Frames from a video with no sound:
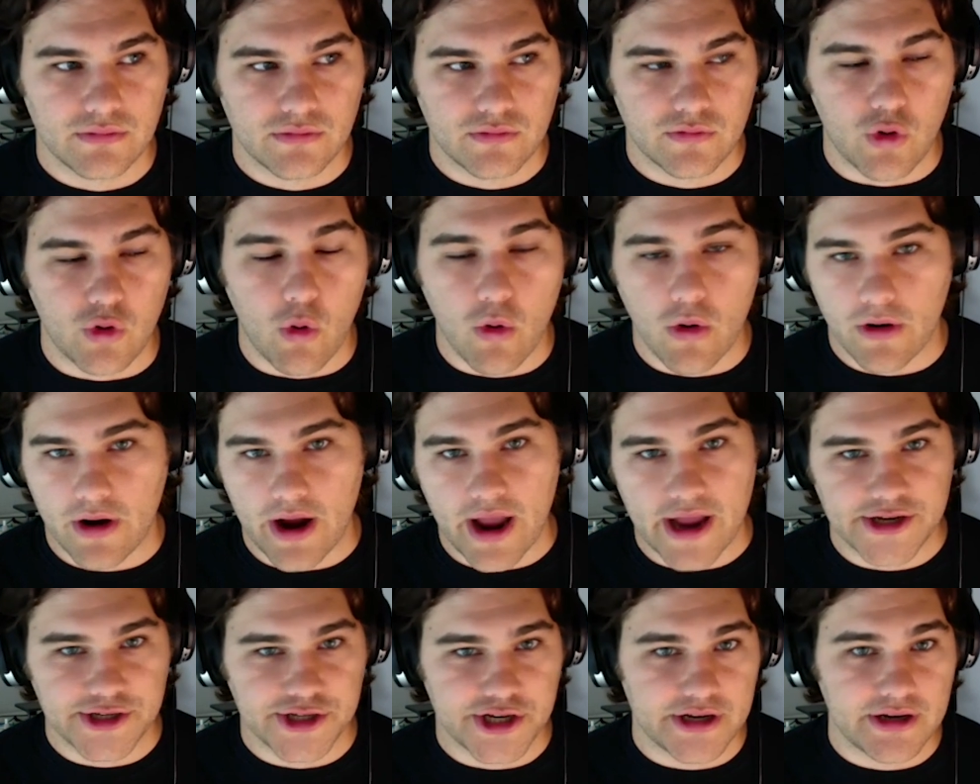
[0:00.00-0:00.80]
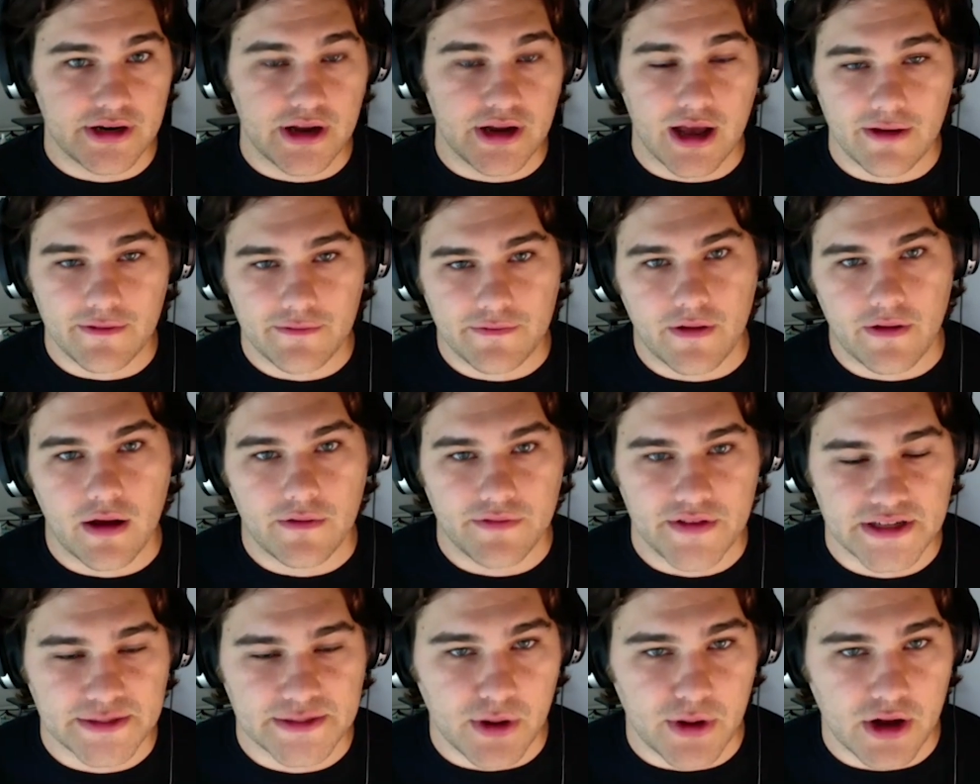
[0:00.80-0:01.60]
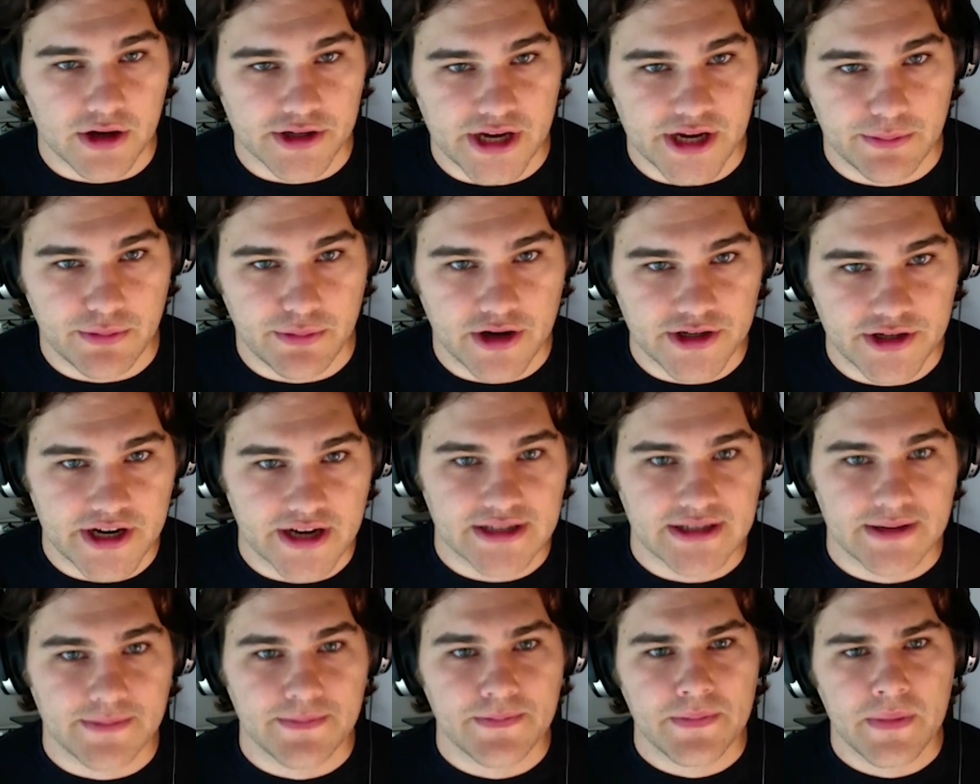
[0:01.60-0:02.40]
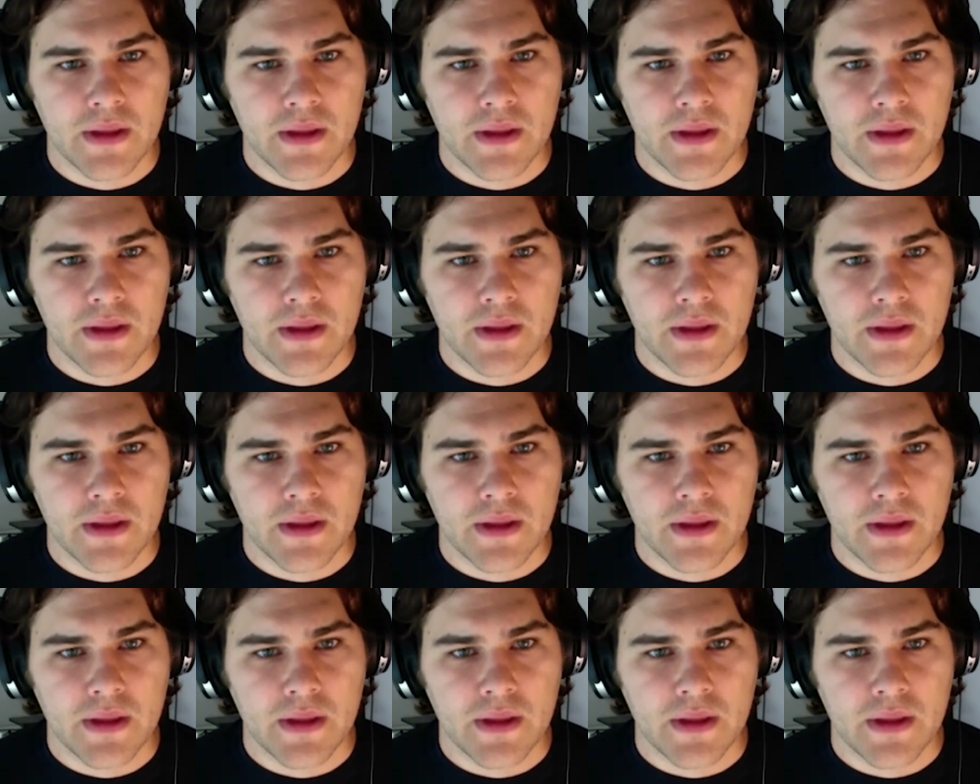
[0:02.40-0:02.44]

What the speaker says: core engine of these blockchain projects,